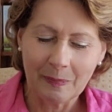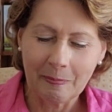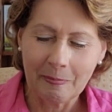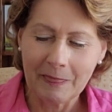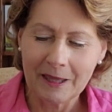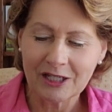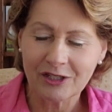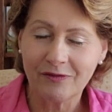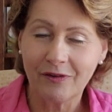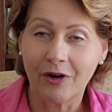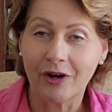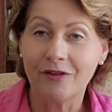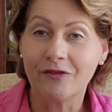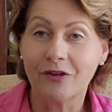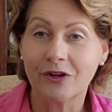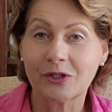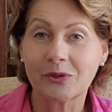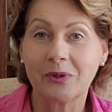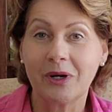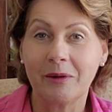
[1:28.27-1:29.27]
this very
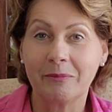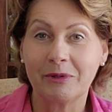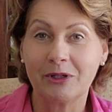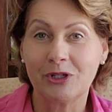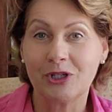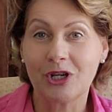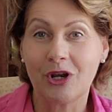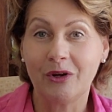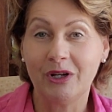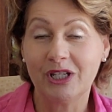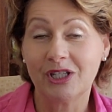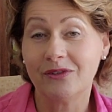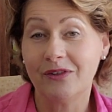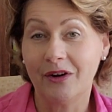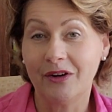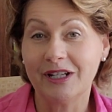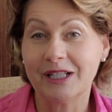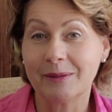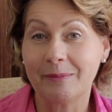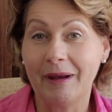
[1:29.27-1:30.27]
first one I'm going to show you is
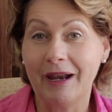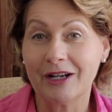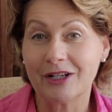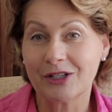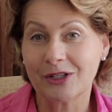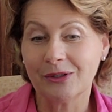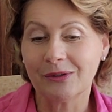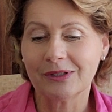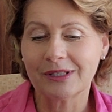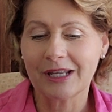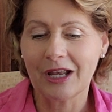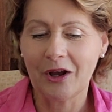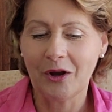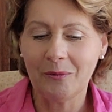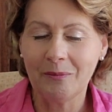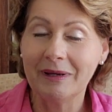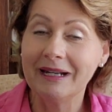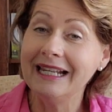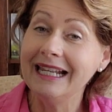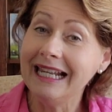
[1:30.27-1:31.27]
very special. So,
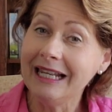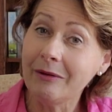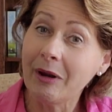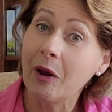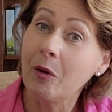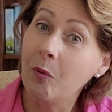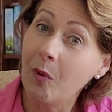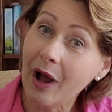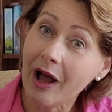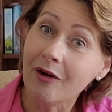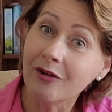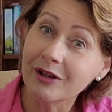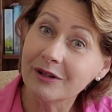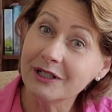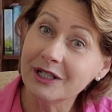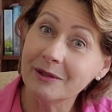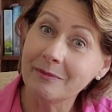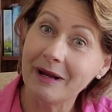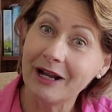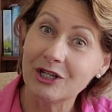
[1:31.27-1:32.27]
but anyway, welcome
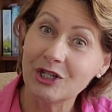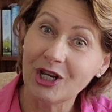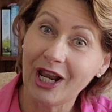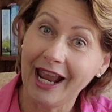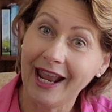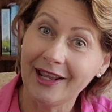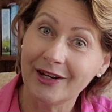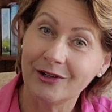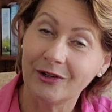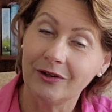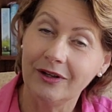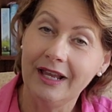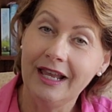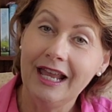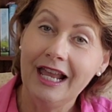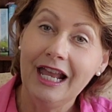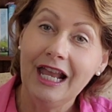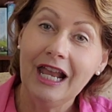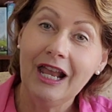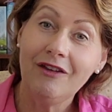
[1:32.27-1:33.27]
to my channel.
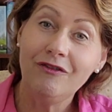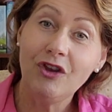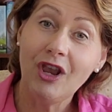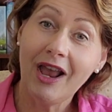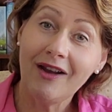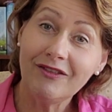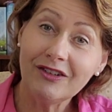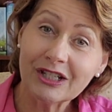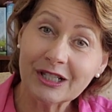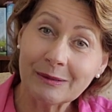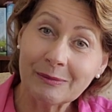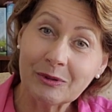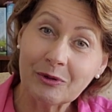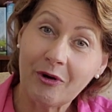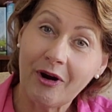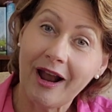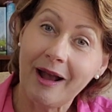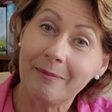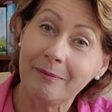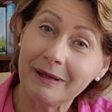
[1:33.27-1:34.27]
If you haven't
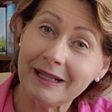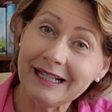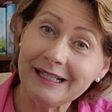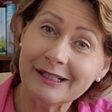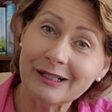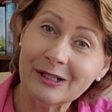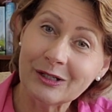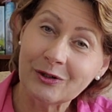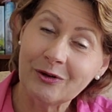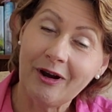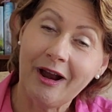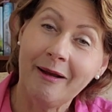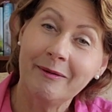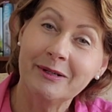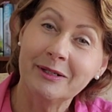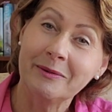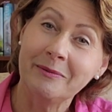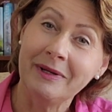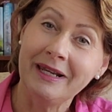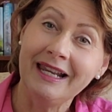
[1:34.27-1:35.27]
subscribed, please subscribe
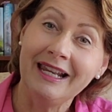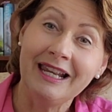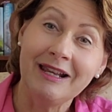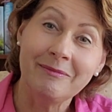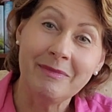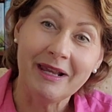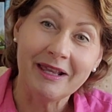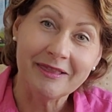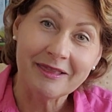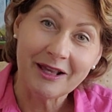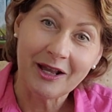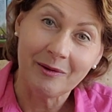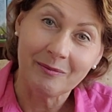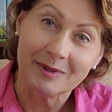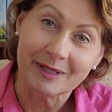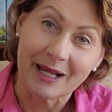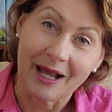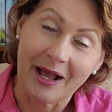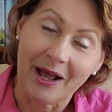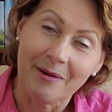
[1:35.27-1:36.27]
to me and give me a thumbs
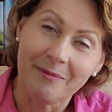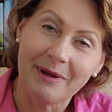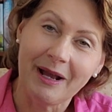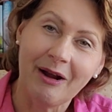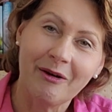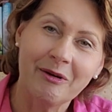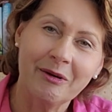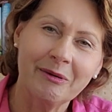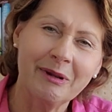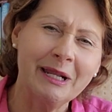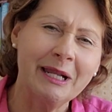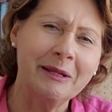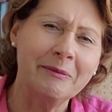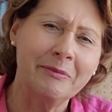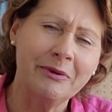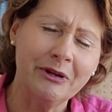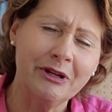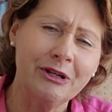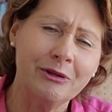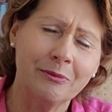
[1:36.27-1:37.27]
up. I
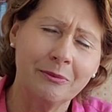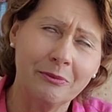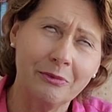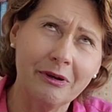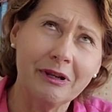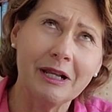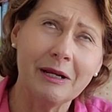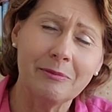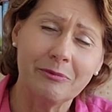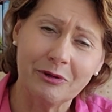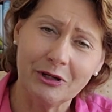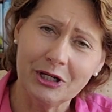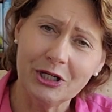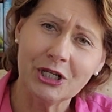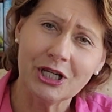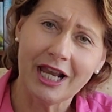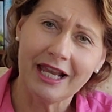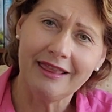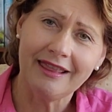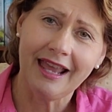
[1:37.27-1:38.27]
really
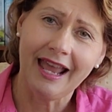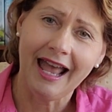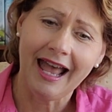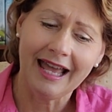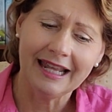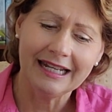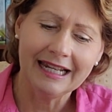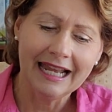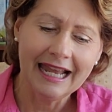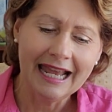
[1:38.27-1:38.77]
appreciate that.